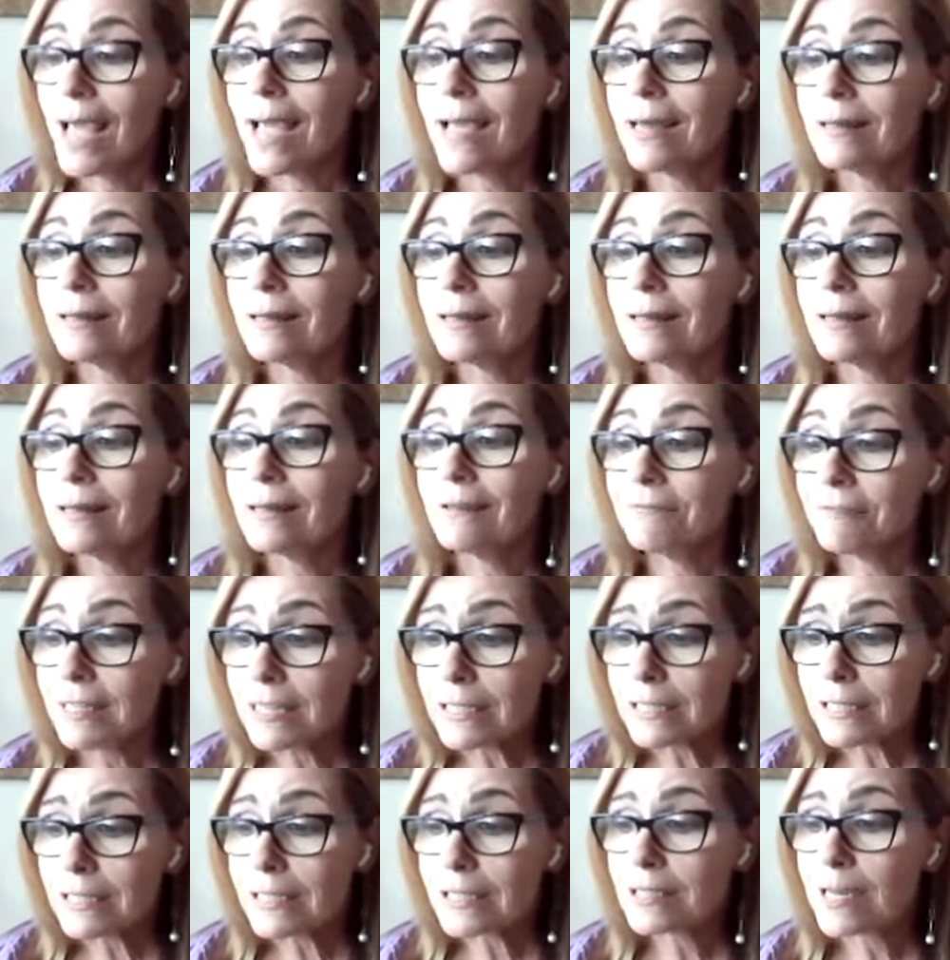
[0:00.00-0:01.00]
And the
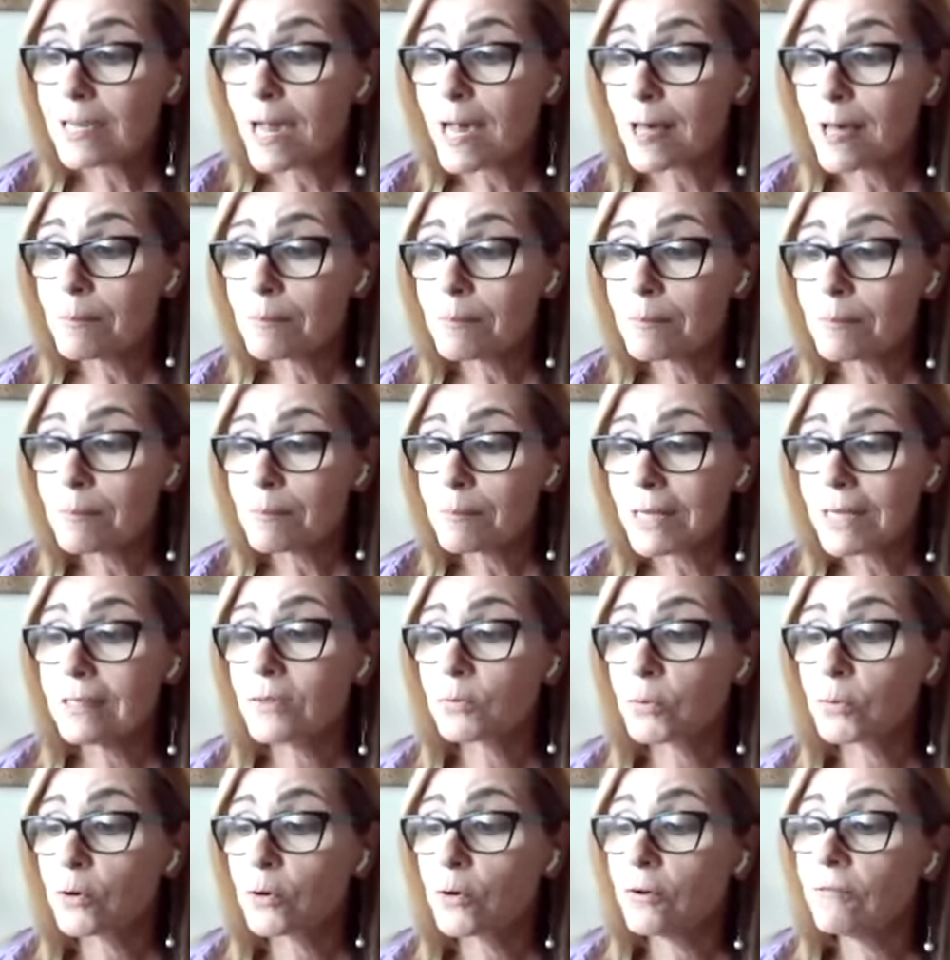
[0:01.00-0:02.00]
5th step is
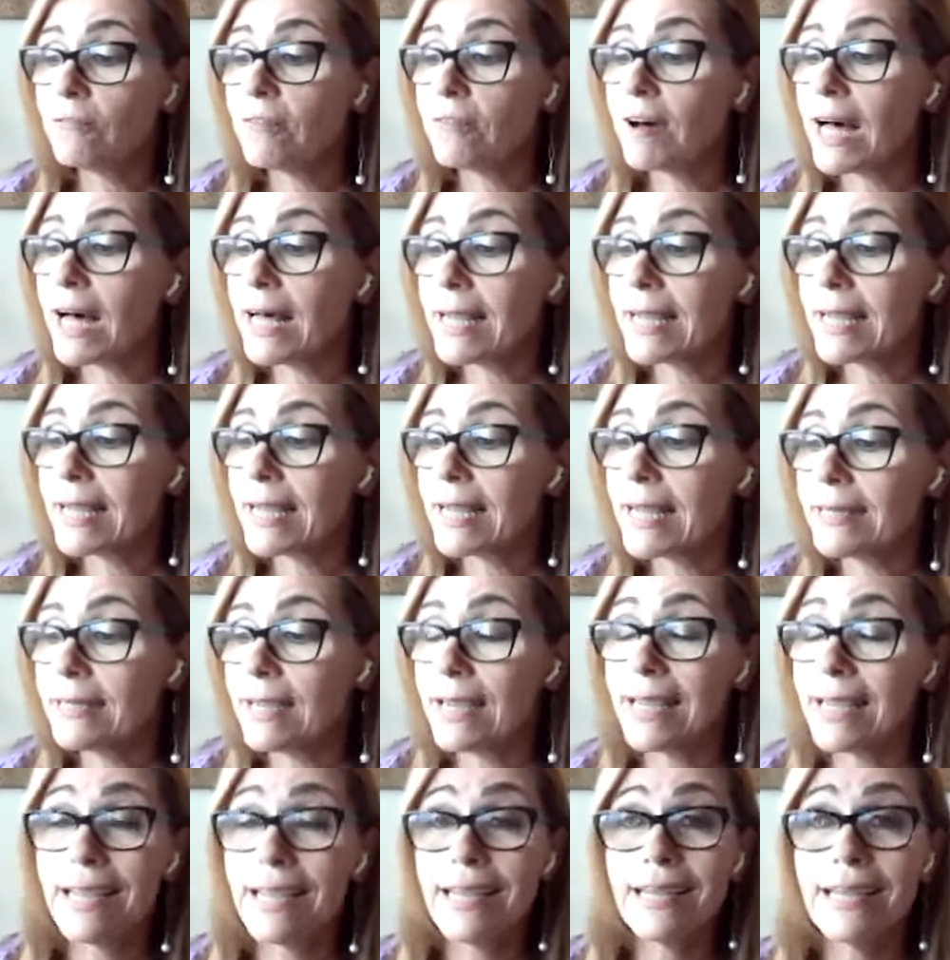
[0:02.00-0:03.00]

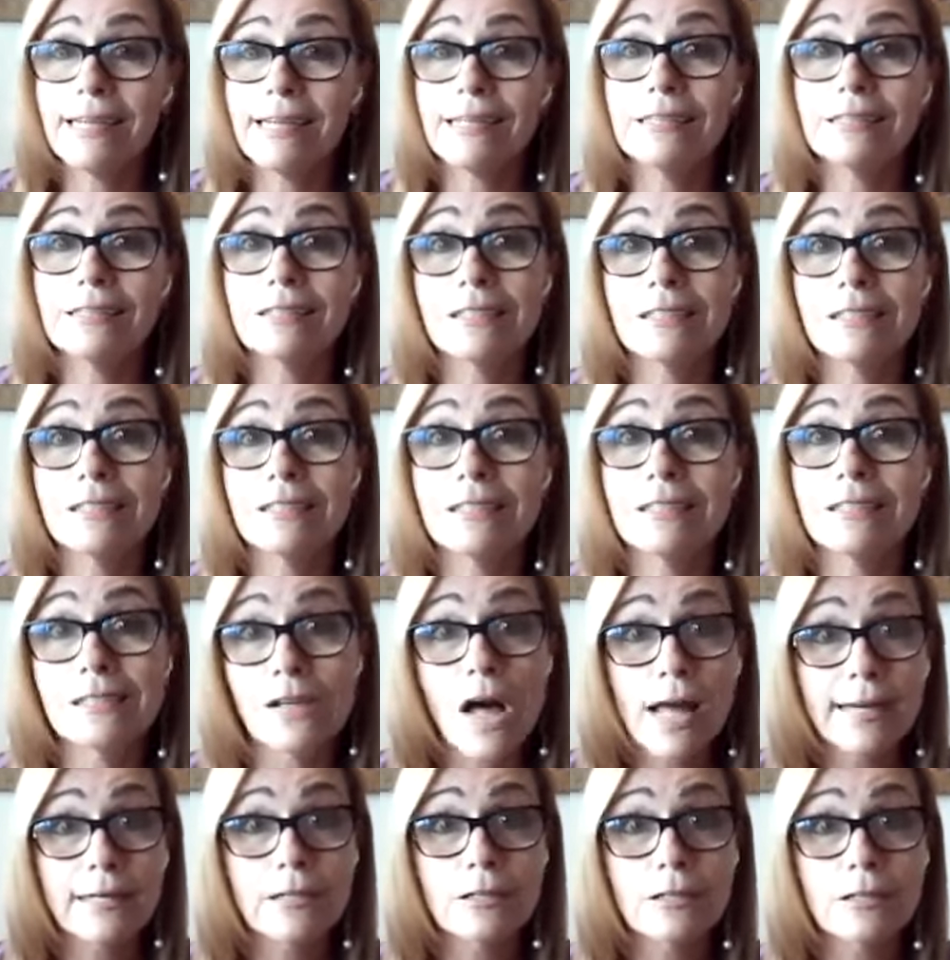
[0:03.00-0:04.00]
provide a
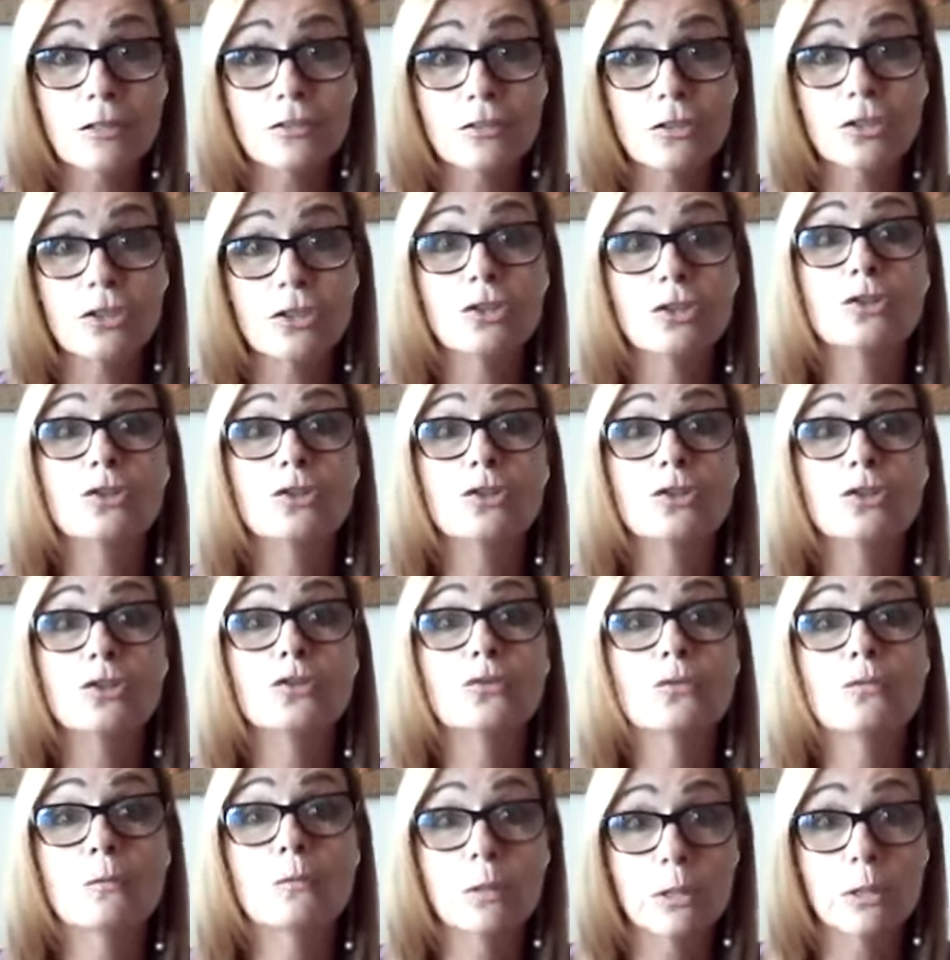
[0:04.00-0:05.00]
desire
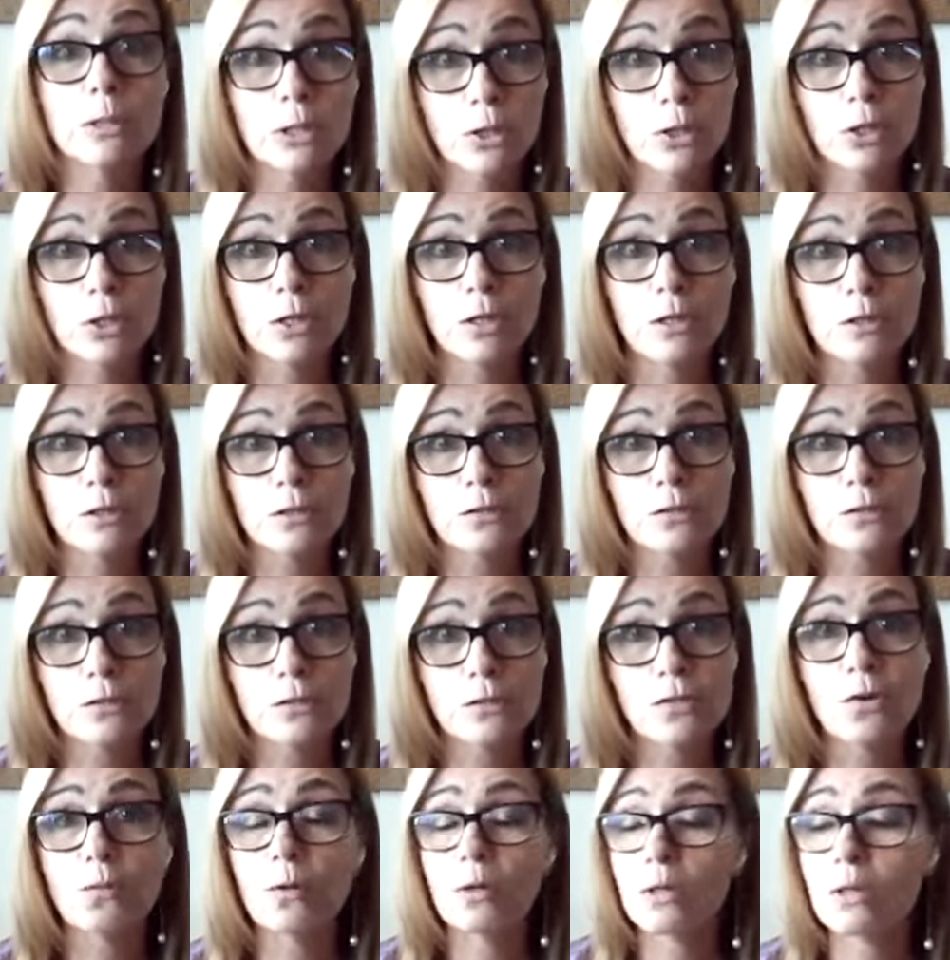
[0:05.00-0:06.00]
to return.
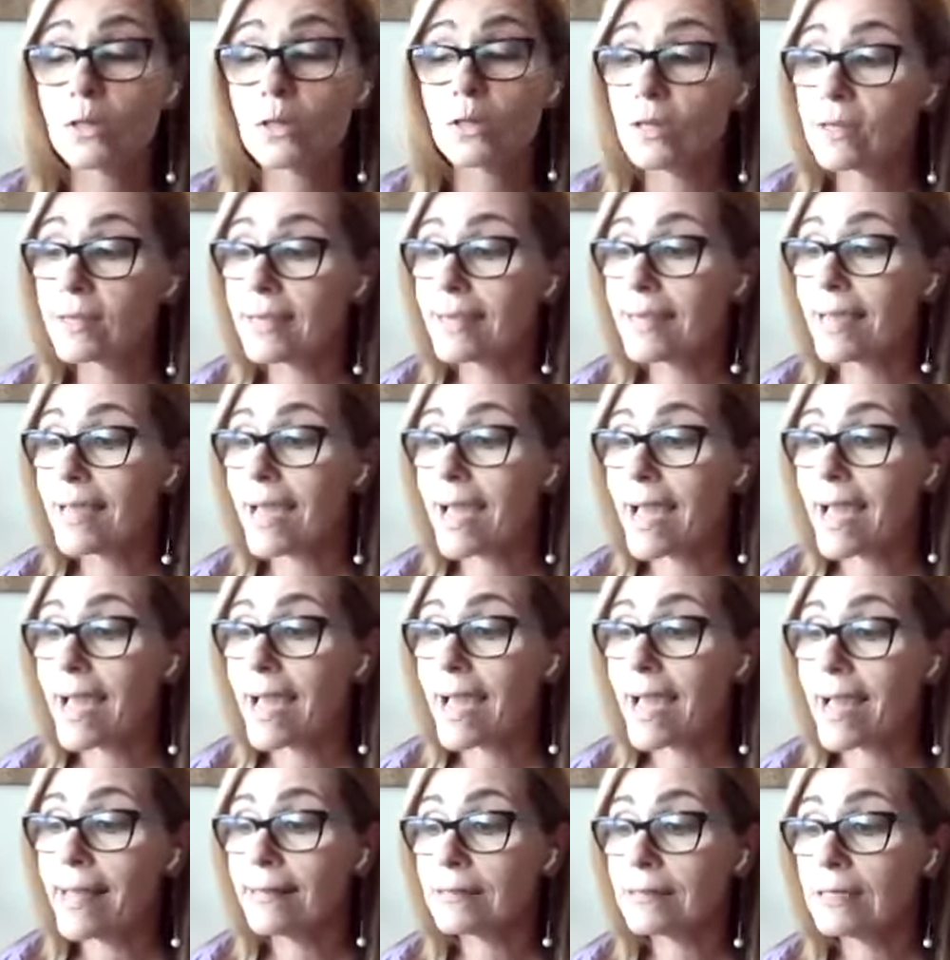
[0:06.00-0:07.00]
So we're looking
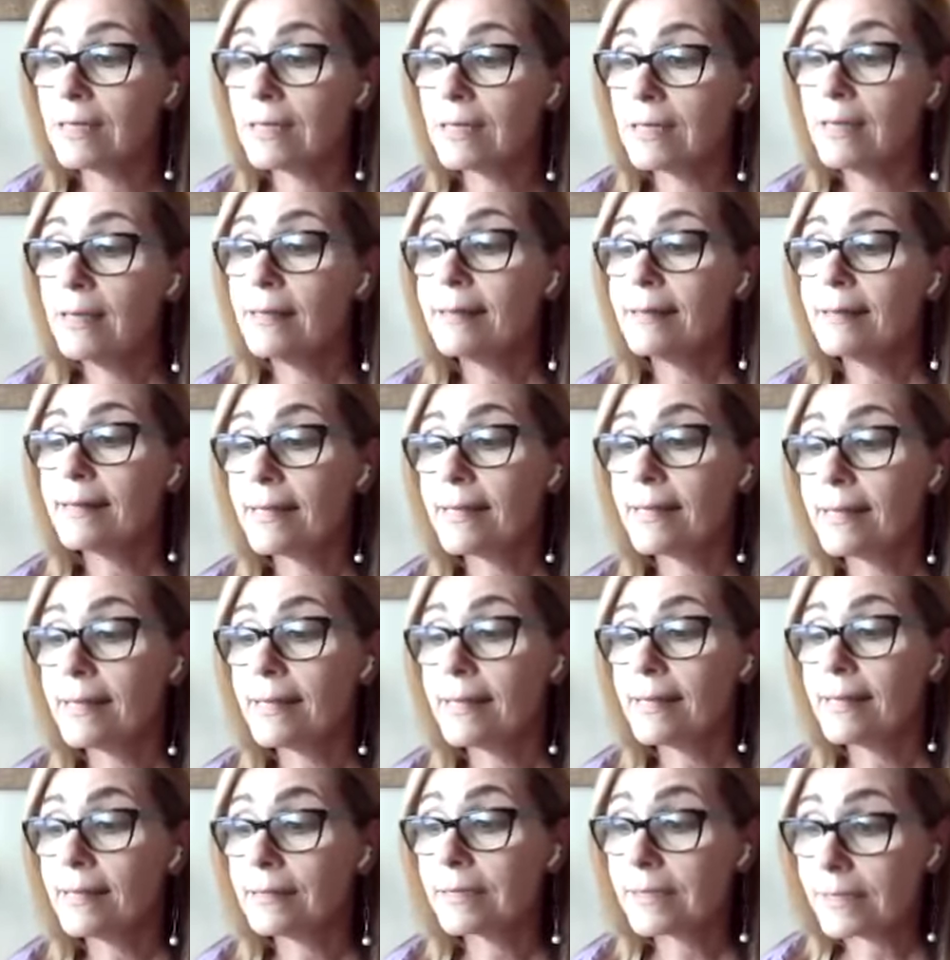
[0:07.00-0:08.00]
at
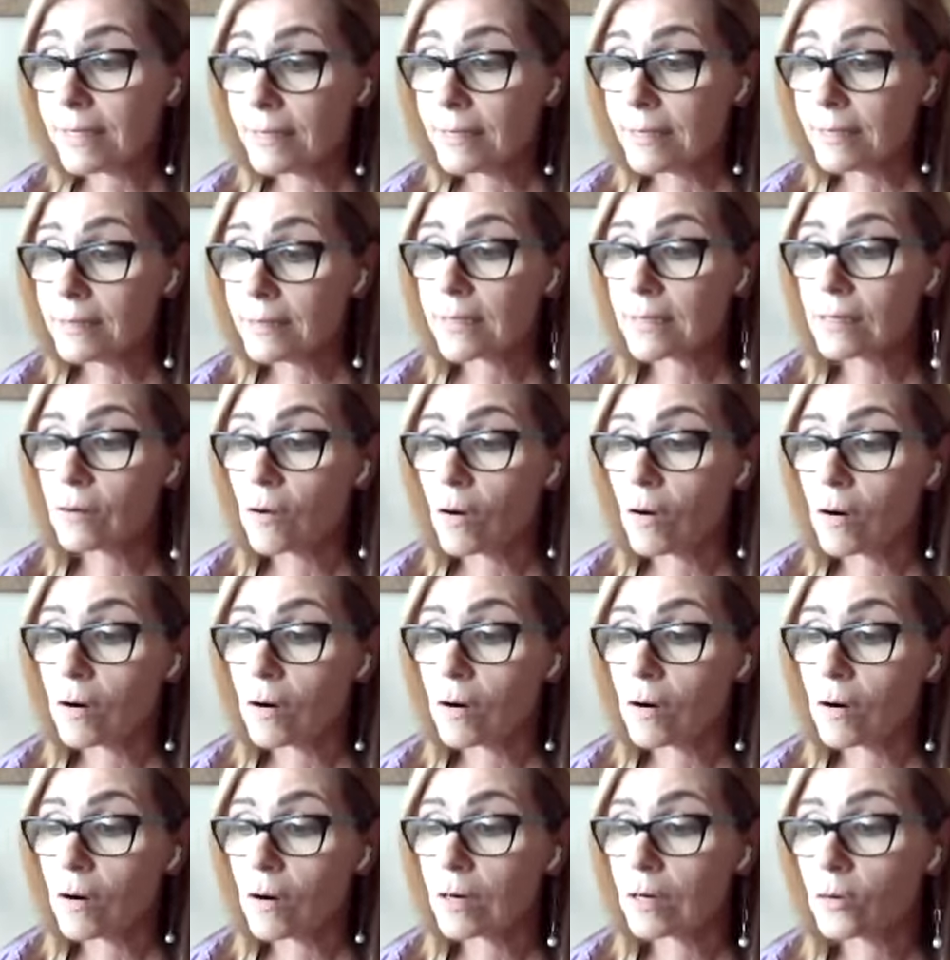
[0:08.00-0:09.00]
the season
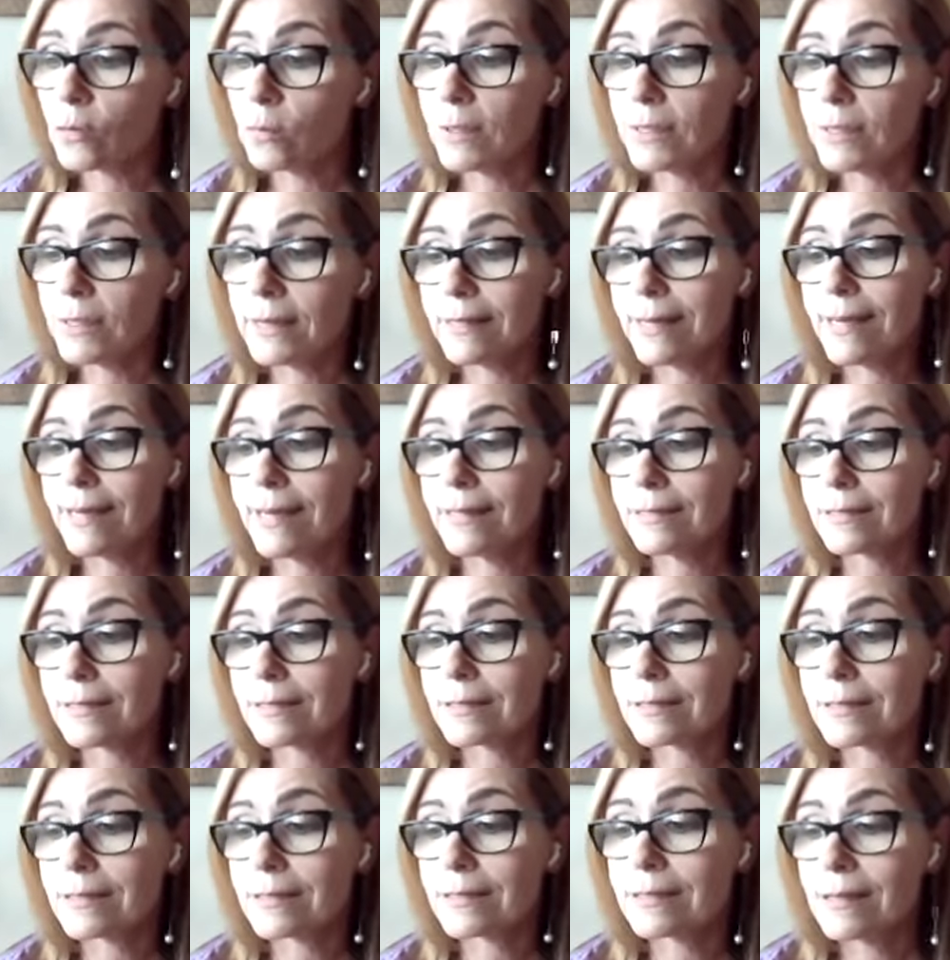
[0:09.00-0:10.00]
arc with
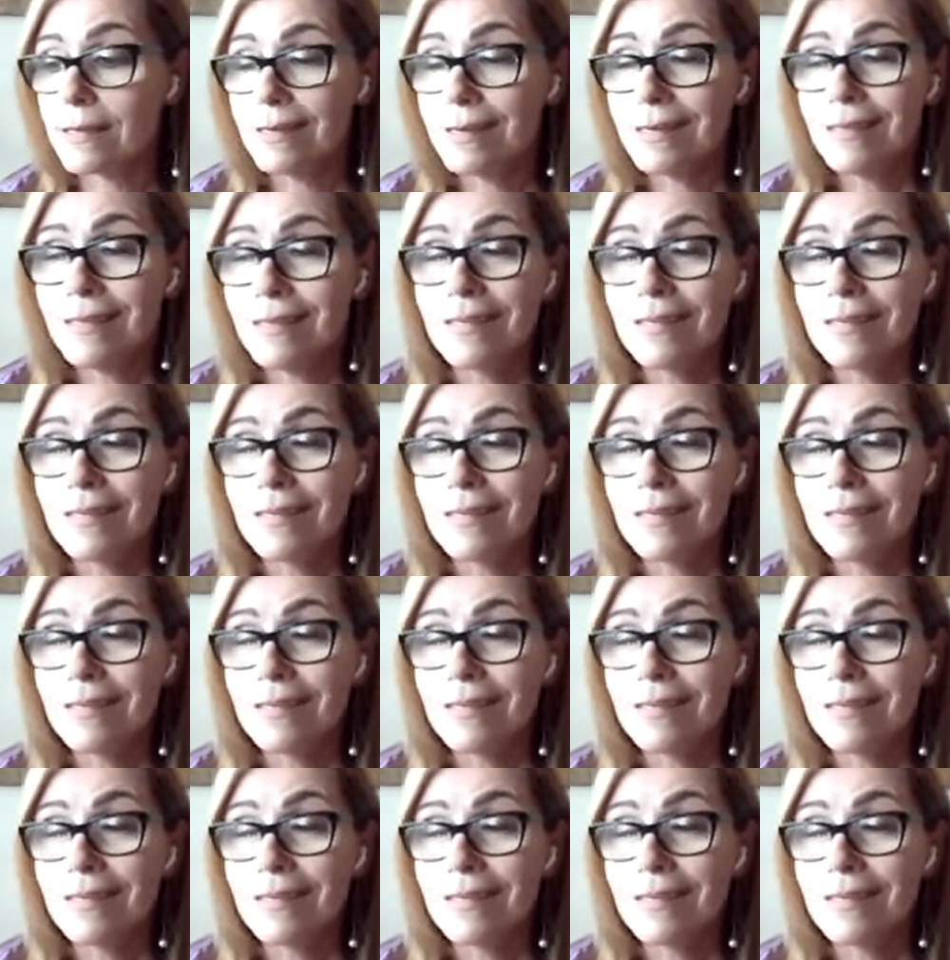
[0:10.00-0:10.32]
this.